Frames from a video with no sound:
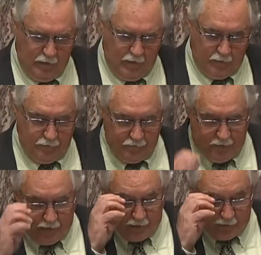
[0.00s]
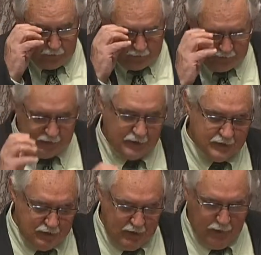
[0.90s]
or
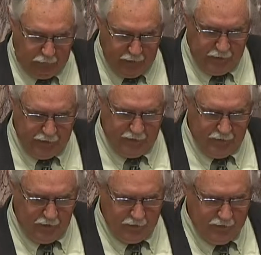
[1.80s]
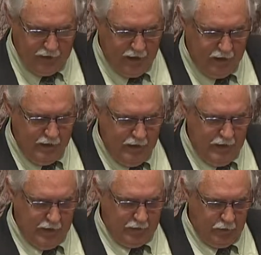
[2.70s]
$60 billion debt,
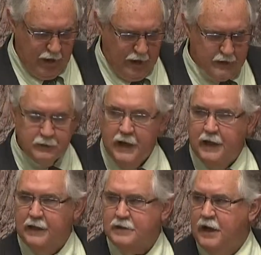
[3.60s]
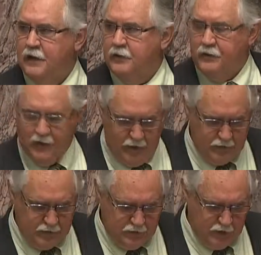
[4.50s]
and create as many as
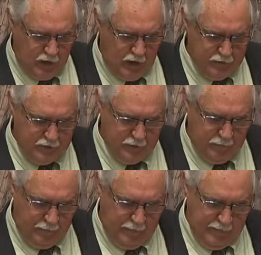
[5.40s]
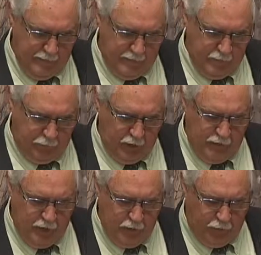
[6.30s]
100,000 jobs. The
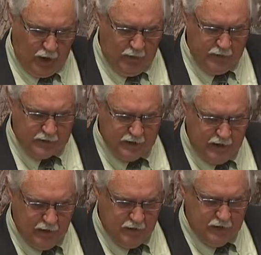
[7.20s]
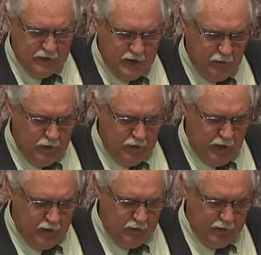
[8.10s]
Premier promised that LNG would
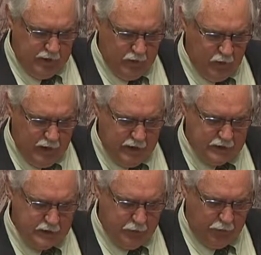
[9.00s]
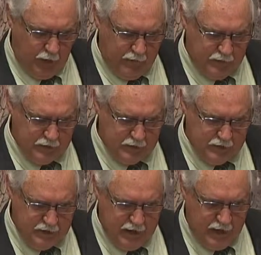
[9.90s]
not only erase the province's
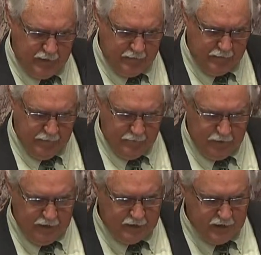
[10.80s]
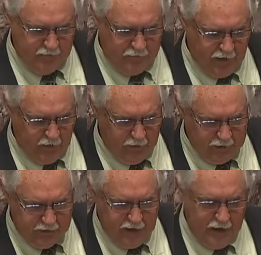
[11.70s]
debt, BC
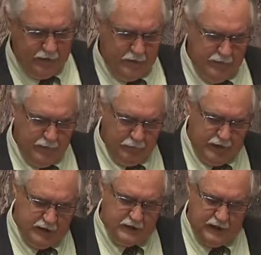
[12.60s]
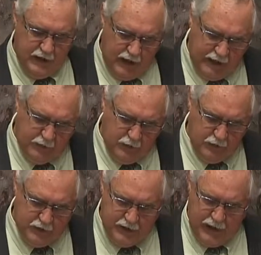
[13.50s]
Ferry's debt, BC
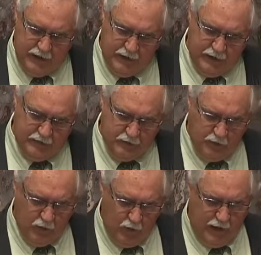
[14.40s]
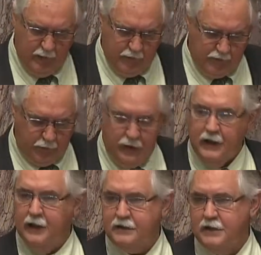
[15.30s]
Hydro's debt, and do away with the
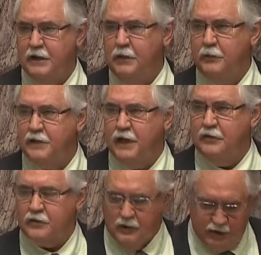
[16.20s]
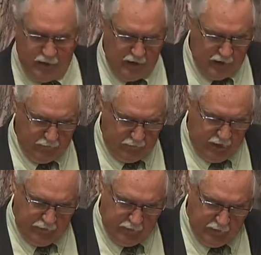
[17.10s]
PST potentially
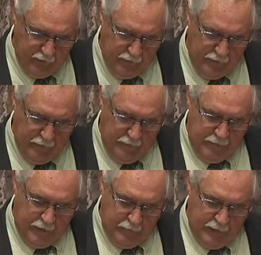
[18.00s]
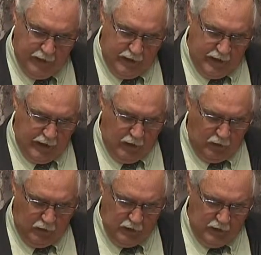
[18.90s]
forever, but
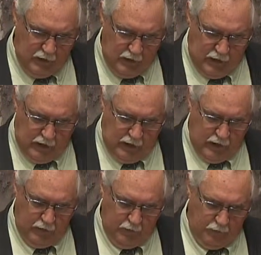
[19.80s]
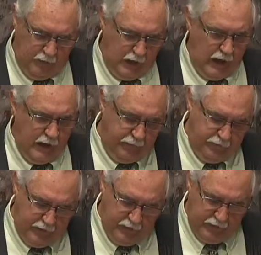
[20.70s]
now I
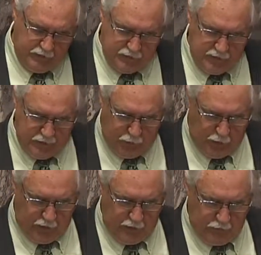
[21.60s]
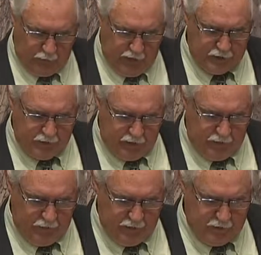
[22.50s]
feel that she's put British
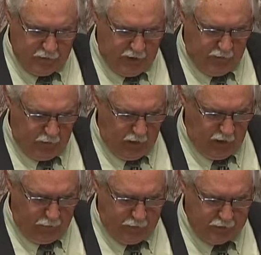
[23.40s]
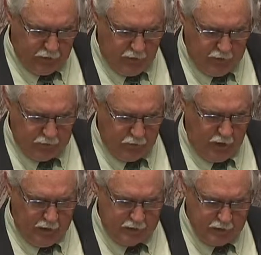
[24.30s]
Columbians right where Petronas
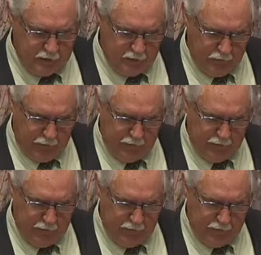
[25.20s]
wants us, or